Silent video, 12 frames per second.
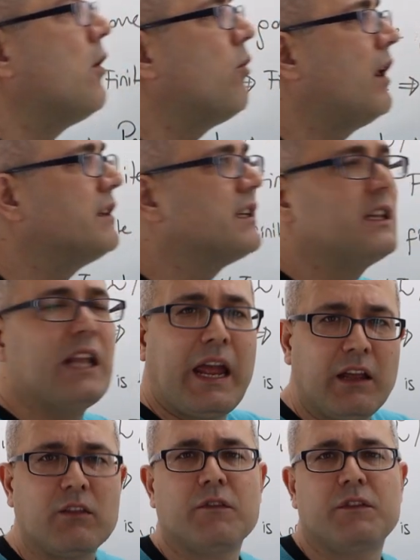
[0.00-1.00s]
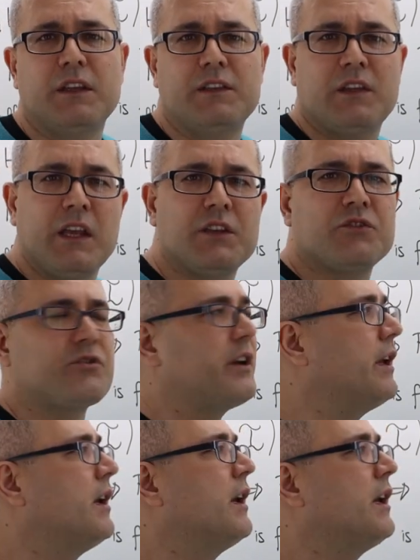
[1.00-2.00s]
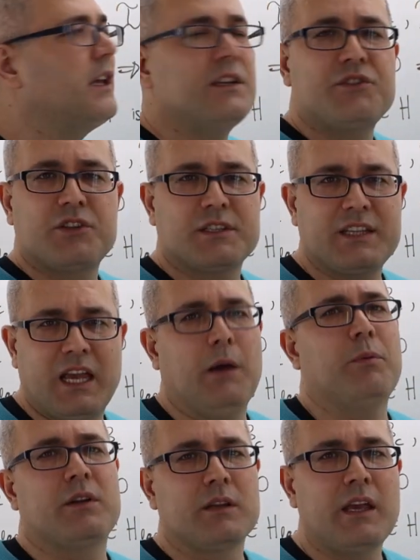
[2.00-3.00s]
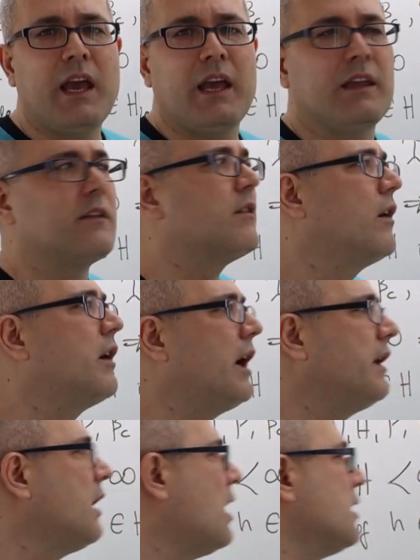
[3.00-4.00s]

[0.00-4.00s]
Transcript: Well, the length of this history is just capital K. All right?